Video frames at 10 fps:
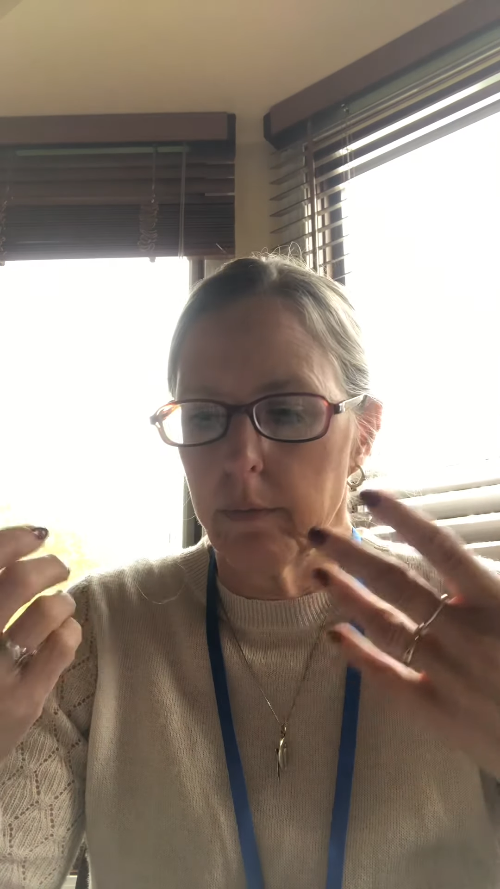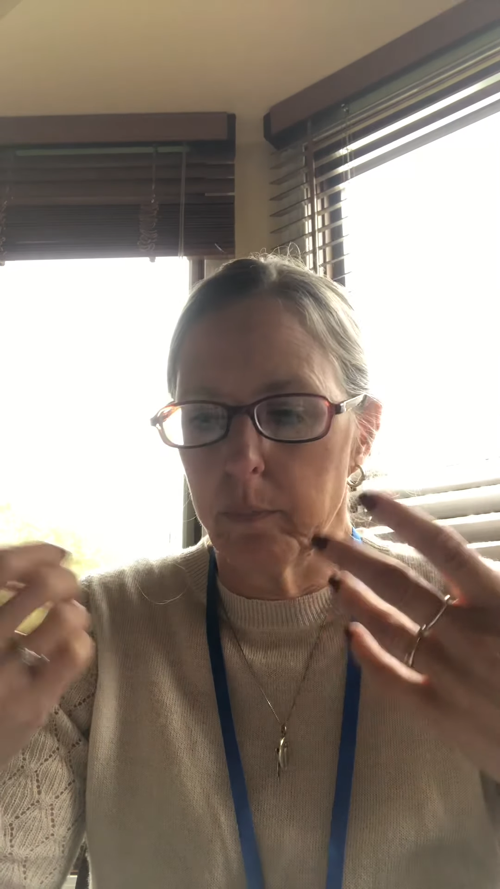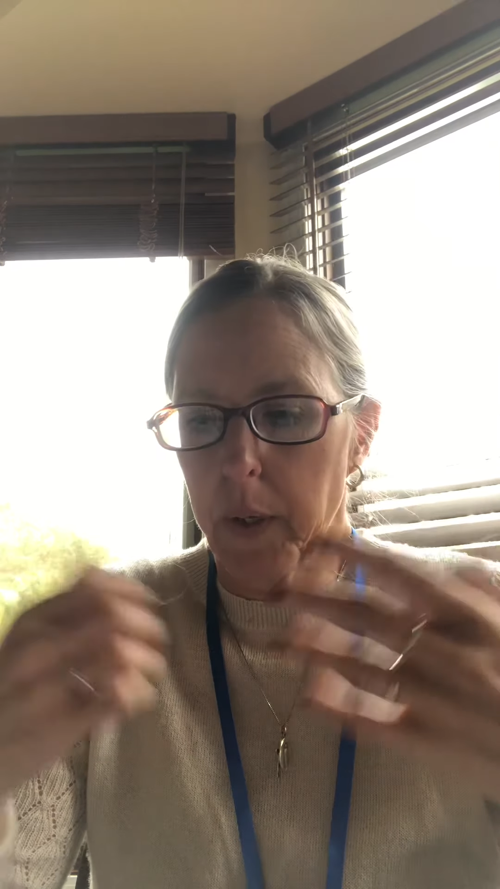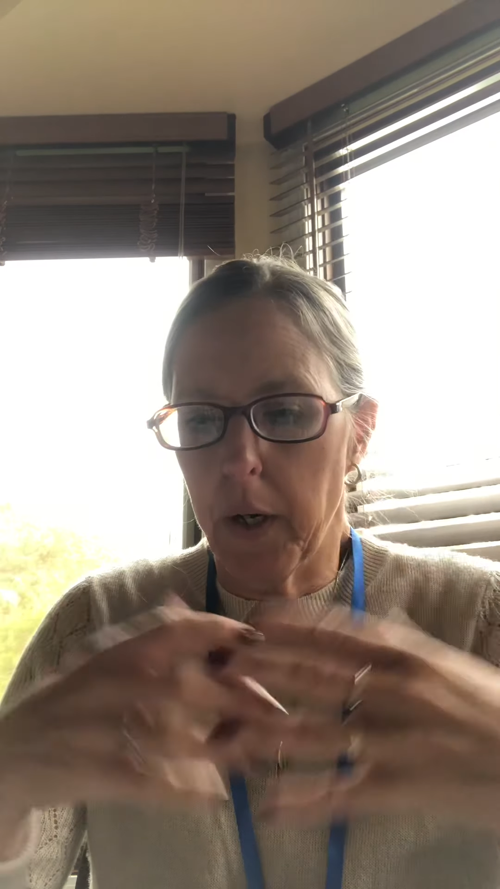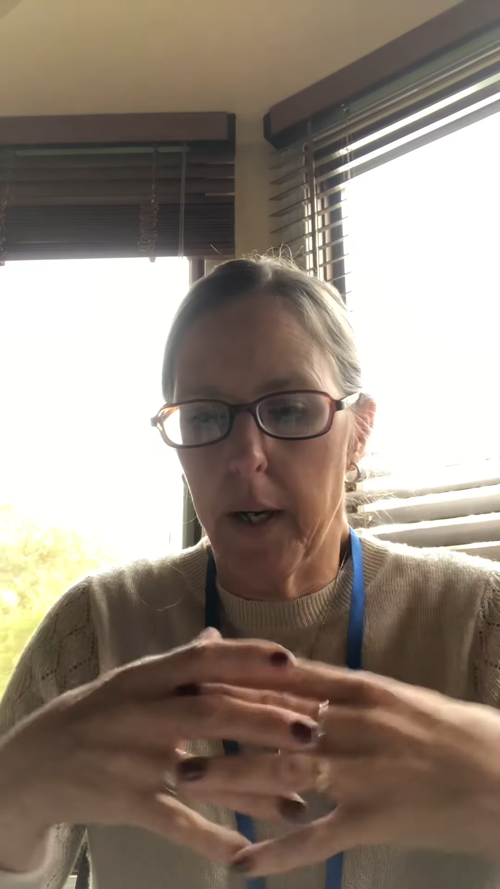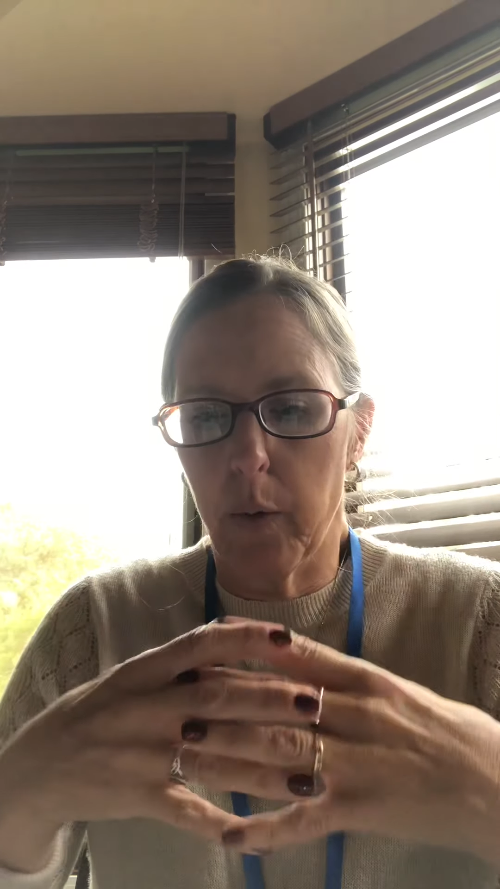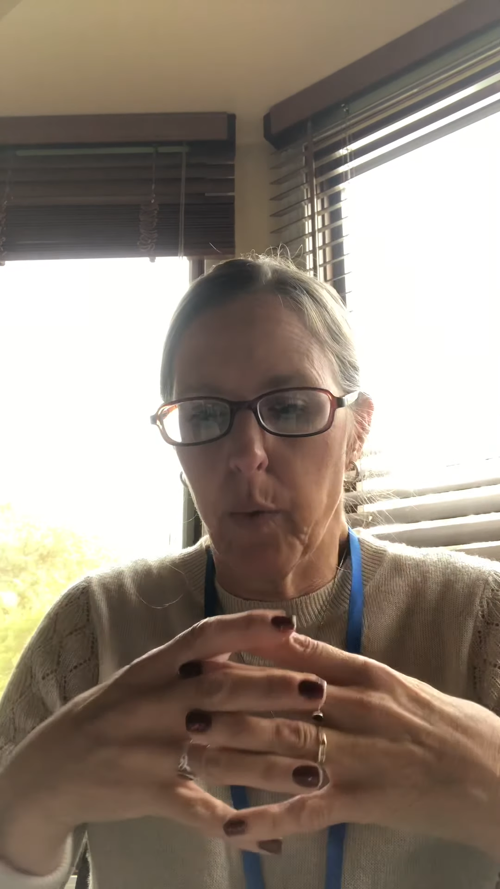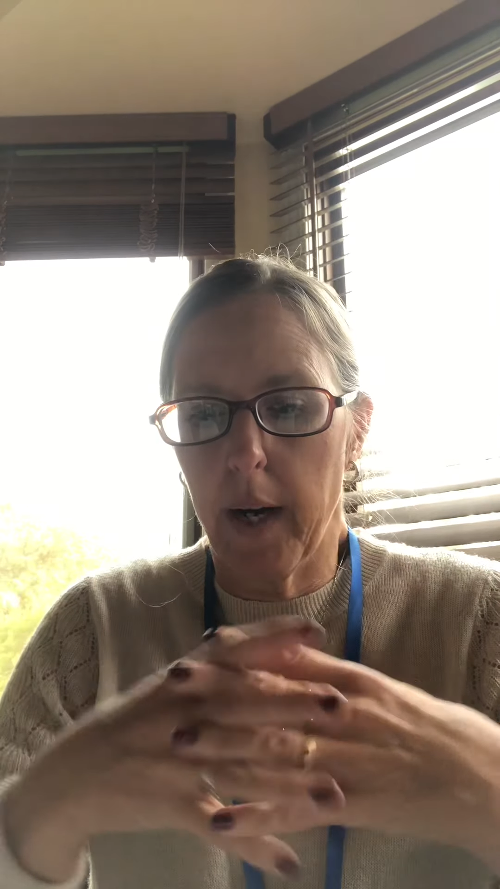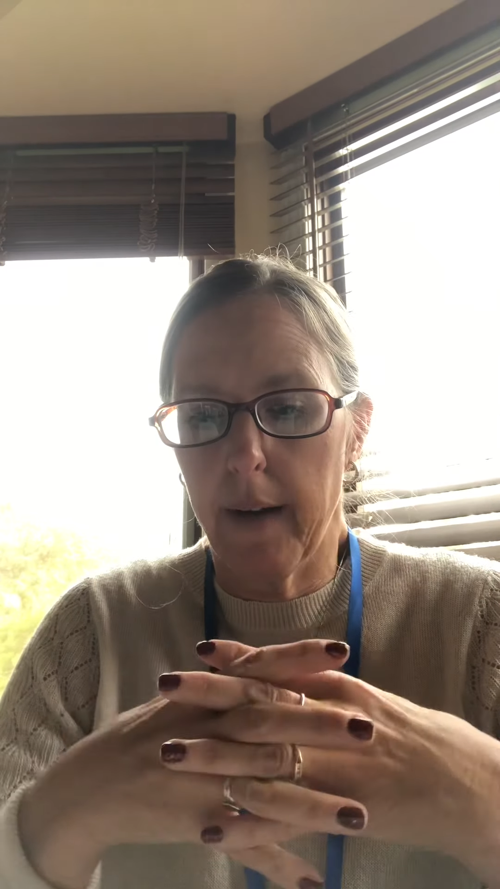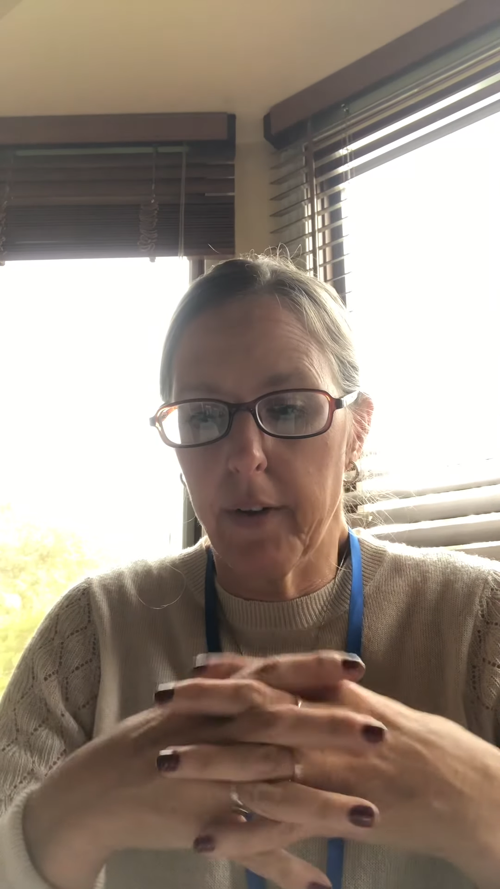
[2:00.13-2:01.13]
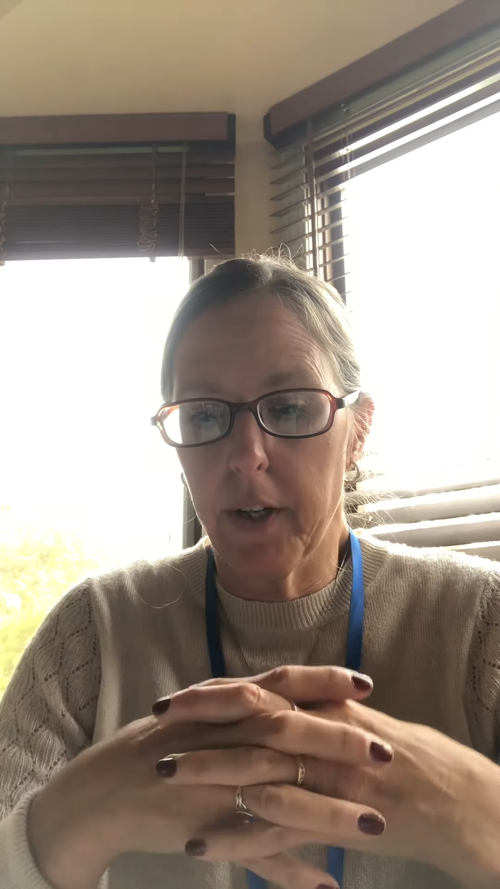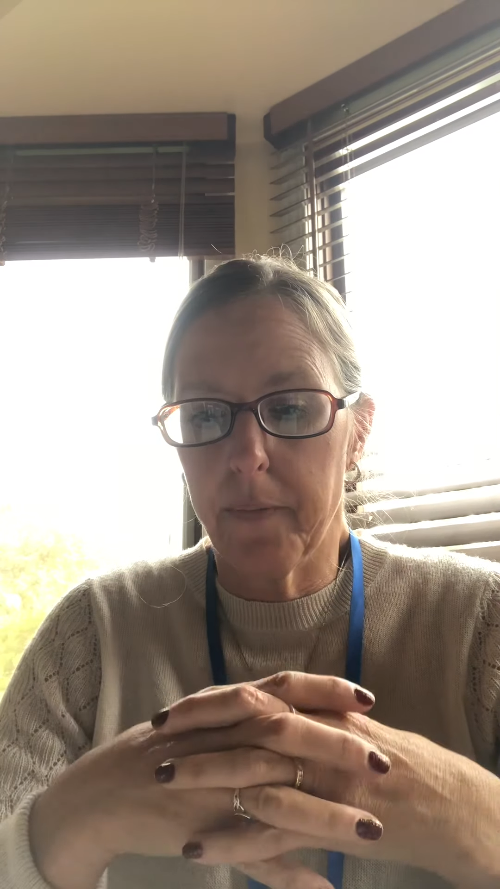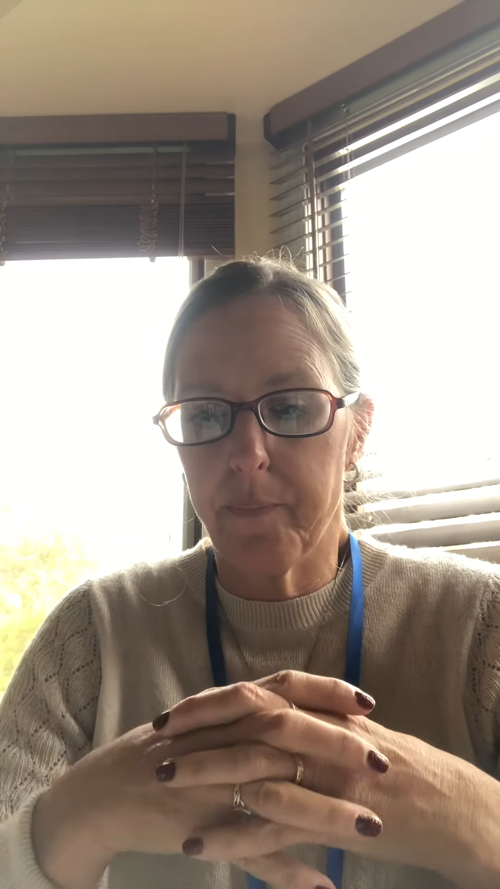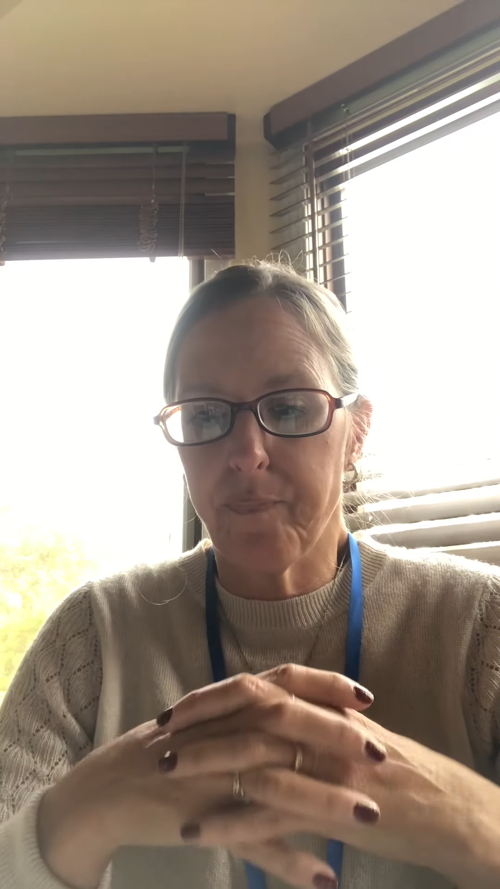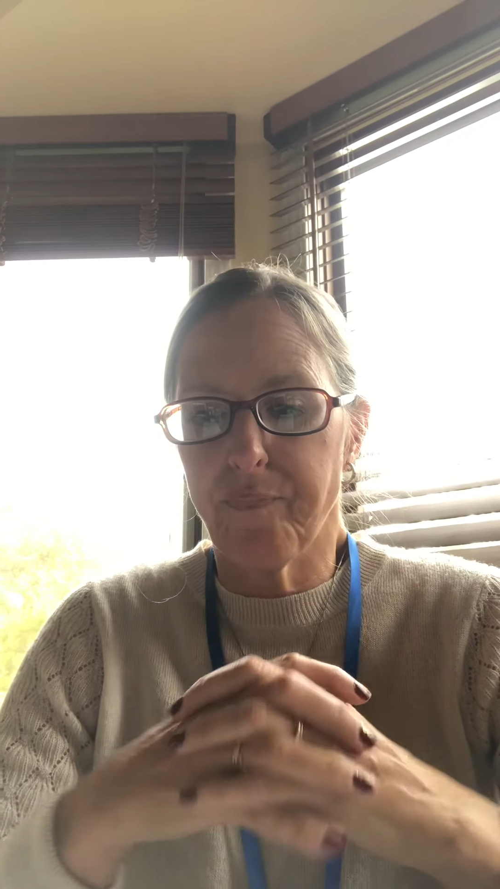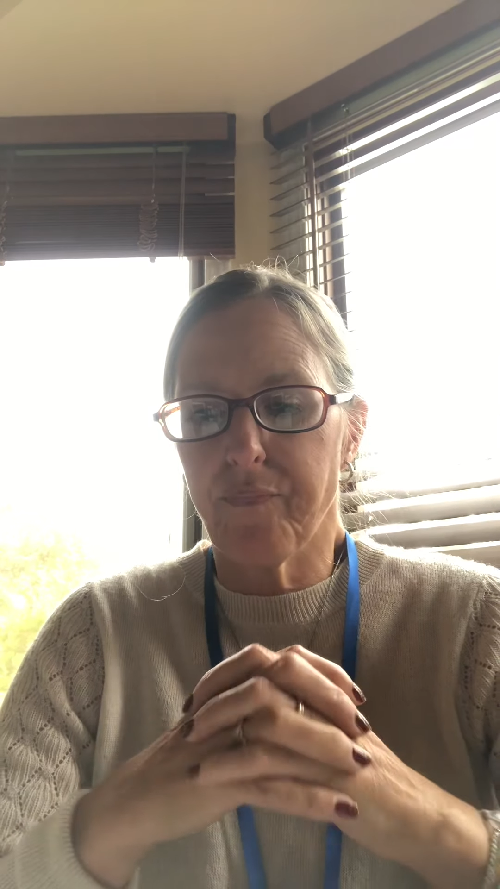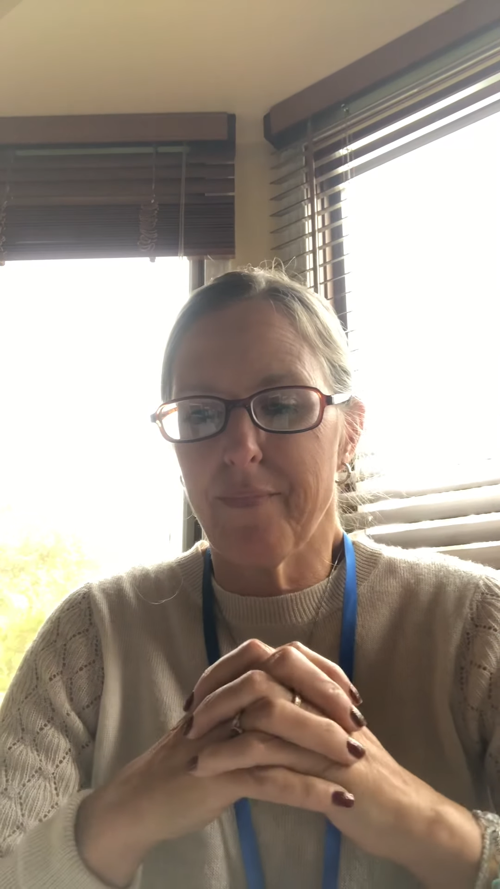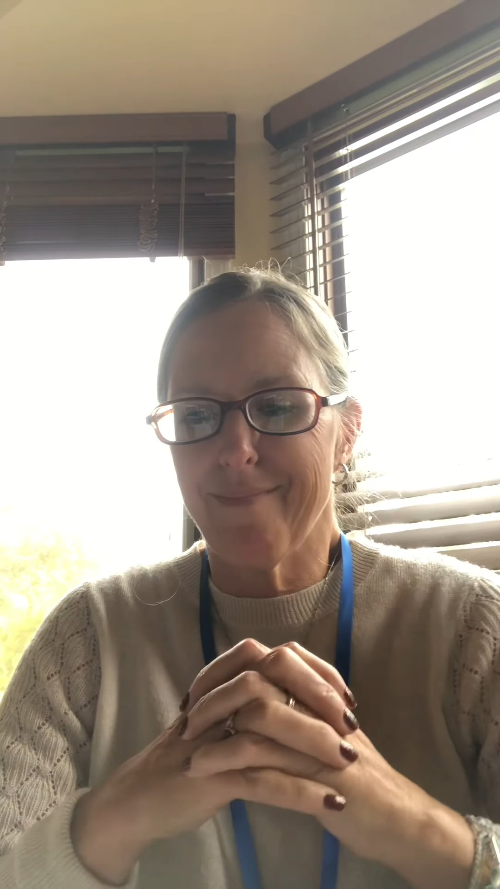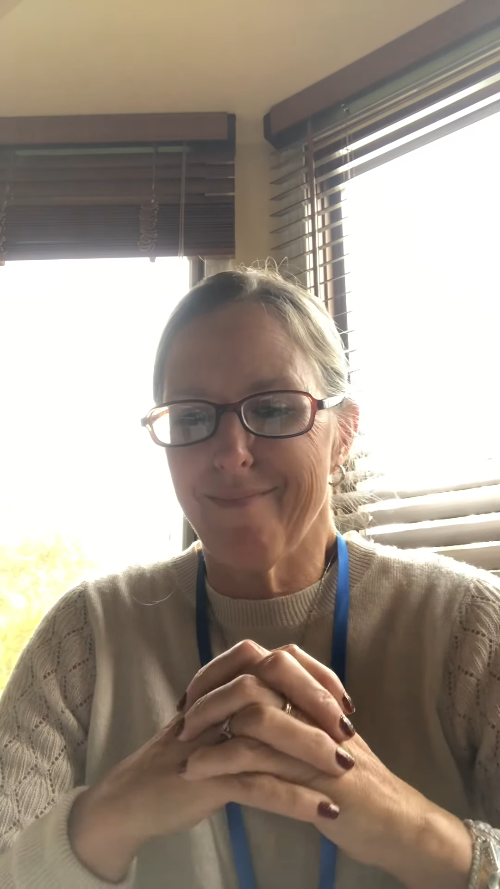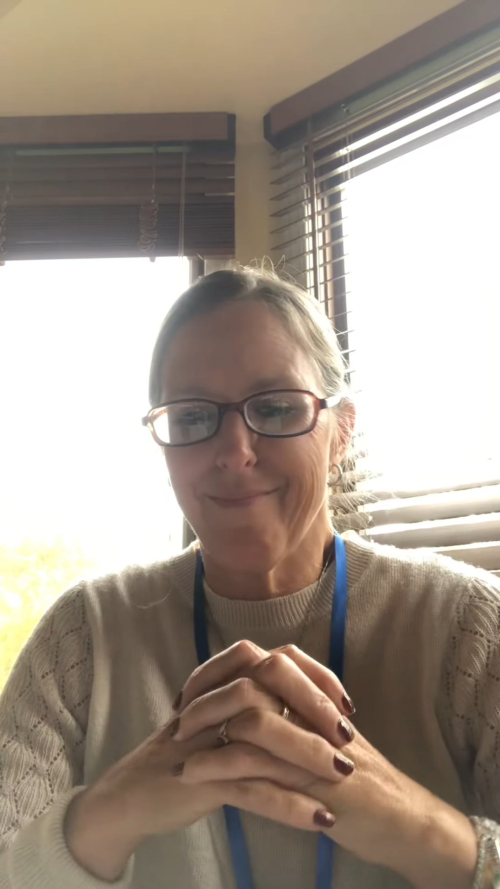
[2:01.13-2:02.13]
period, whatever,
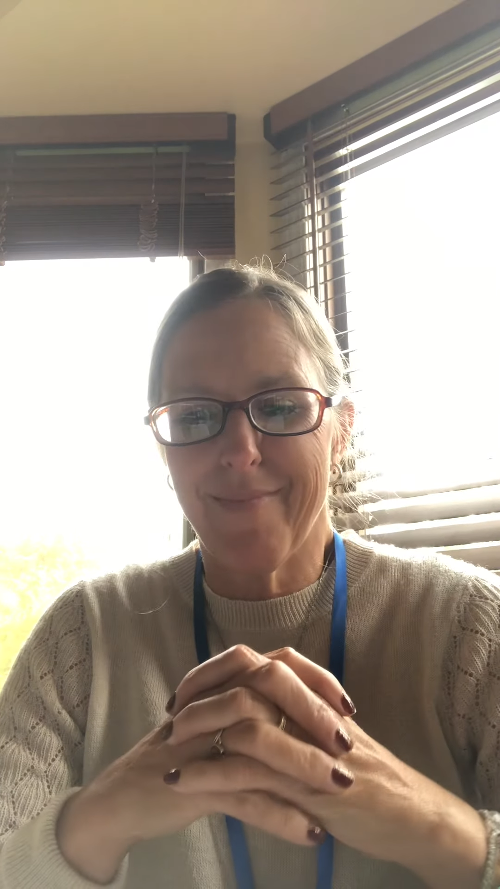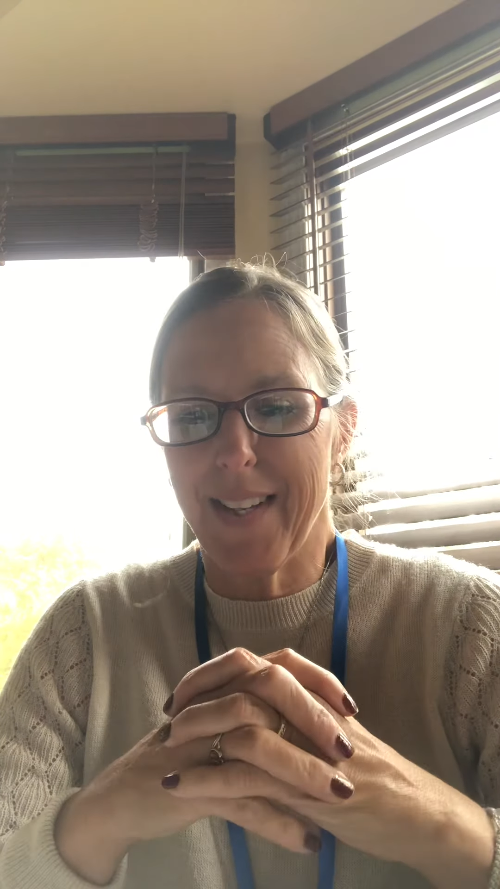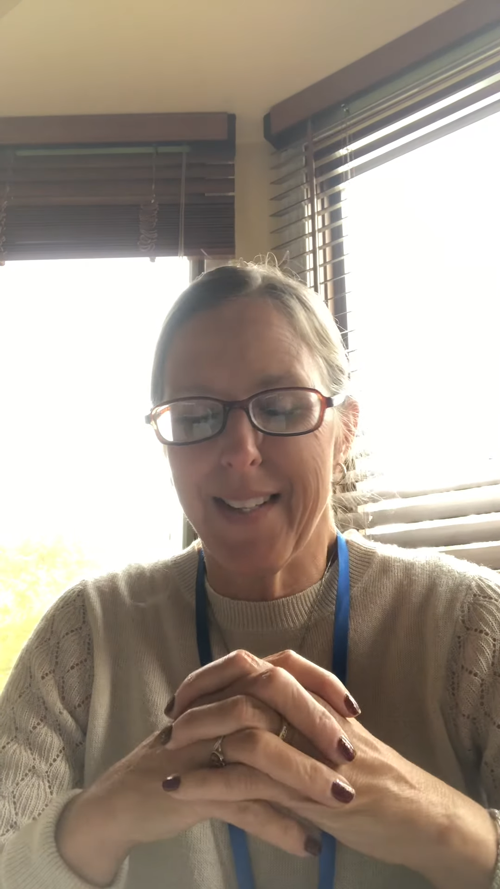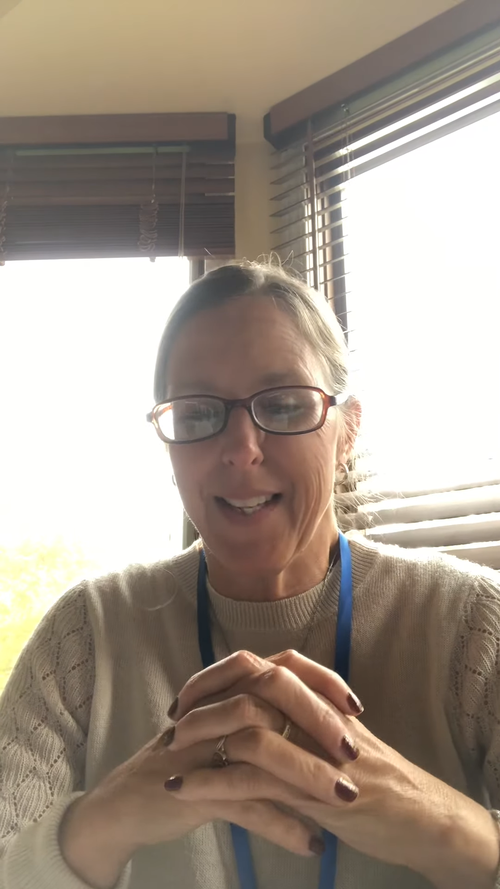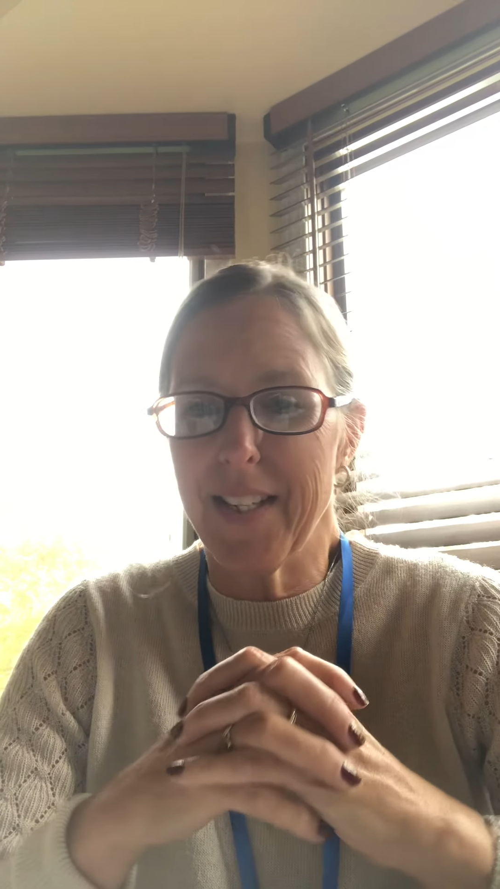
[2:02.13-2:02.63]
that